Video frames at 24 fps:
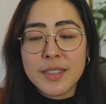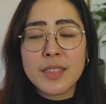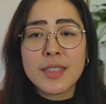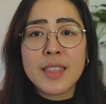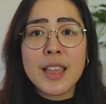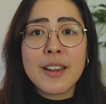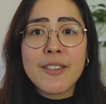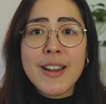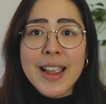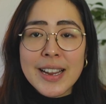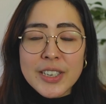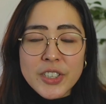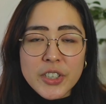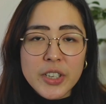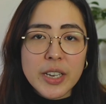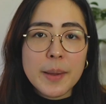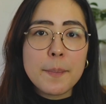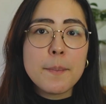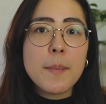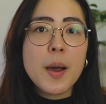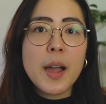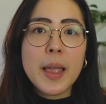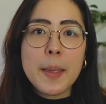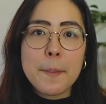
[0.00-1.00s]
there actually
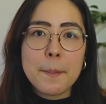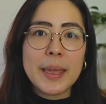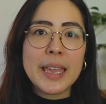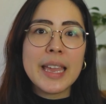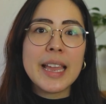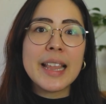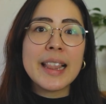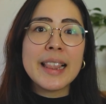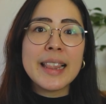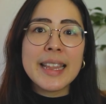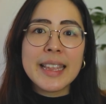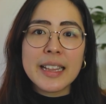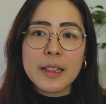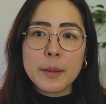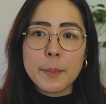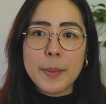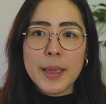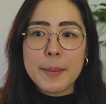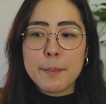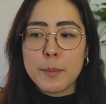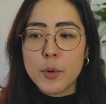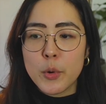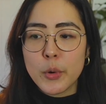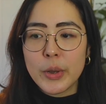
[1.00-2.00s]
might be a little
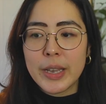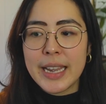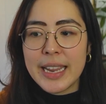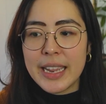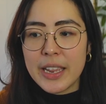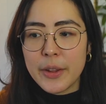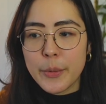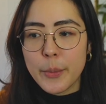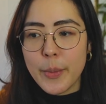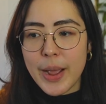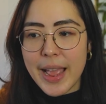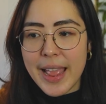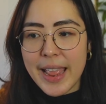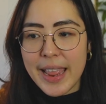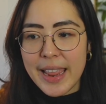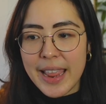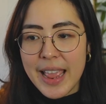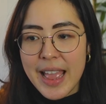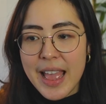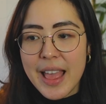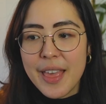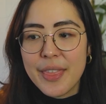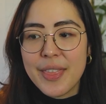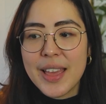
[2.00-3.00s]
bit more leeway
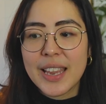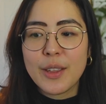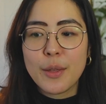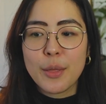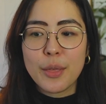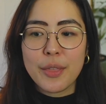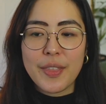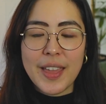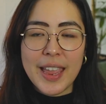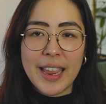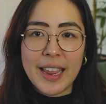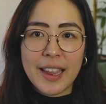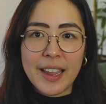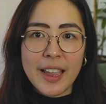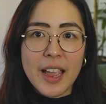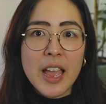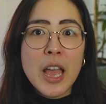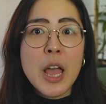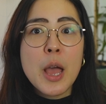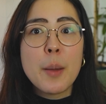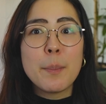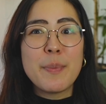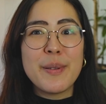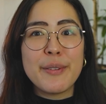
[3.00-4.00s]
than you think
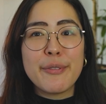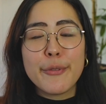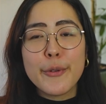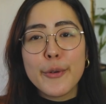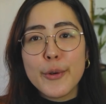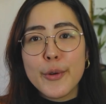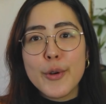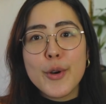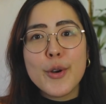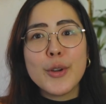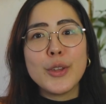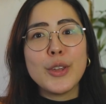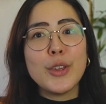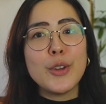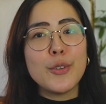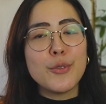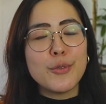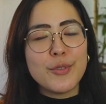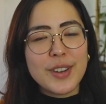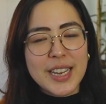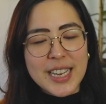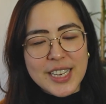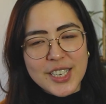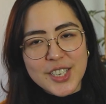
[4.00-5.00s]
before you
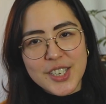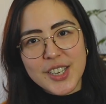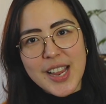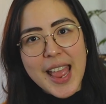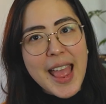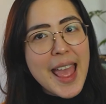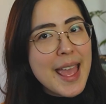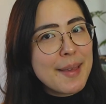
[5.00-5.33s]
reach